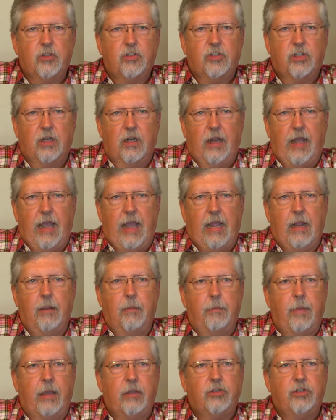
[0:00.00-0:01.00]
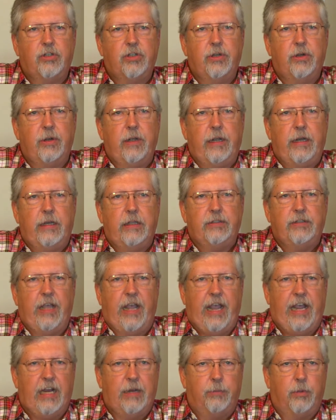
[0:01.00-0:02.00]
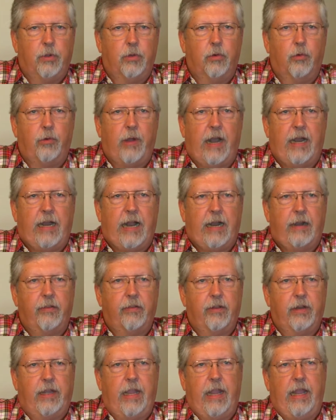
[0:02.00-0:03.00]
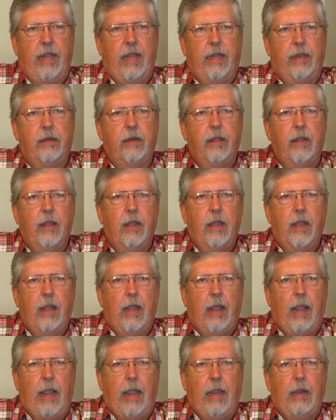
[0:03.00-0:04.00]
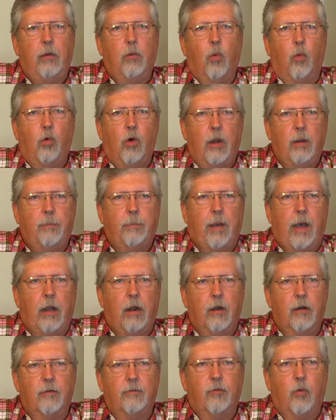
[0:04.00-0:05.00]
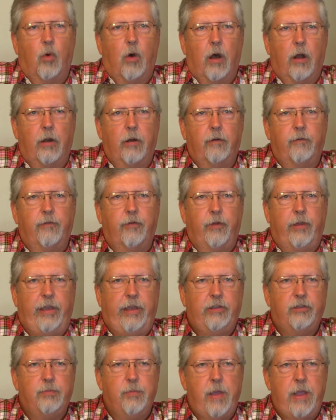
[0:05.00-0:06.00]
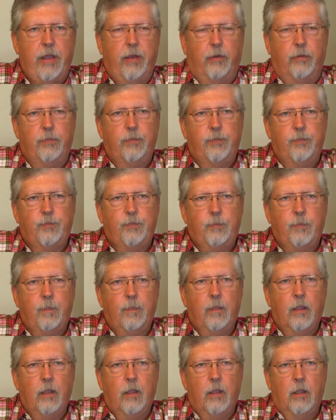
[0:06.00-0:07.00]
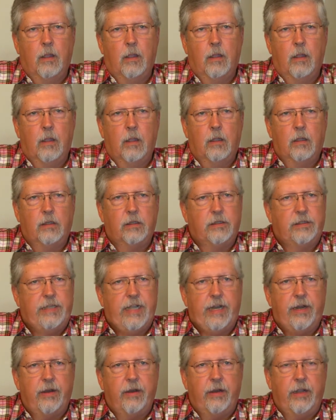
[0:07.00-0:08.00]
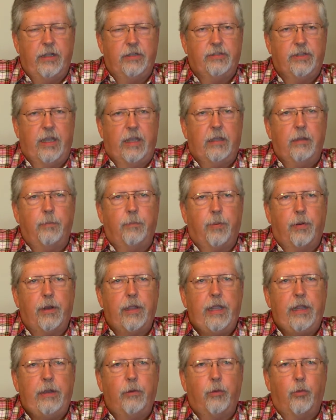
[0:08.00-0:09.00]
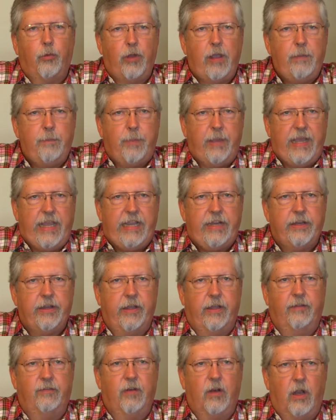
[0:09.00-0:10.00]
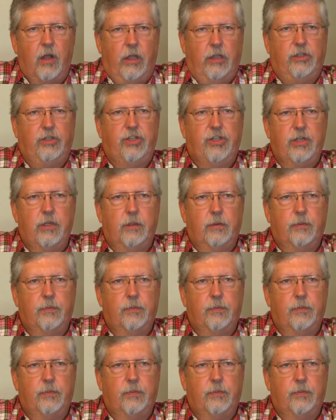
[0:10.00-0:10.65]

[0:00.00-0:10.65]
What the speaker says: select, make sure it is edible right out of the can, and 1 bottle of water for each meal. Dinner is a complete repeat of lunch.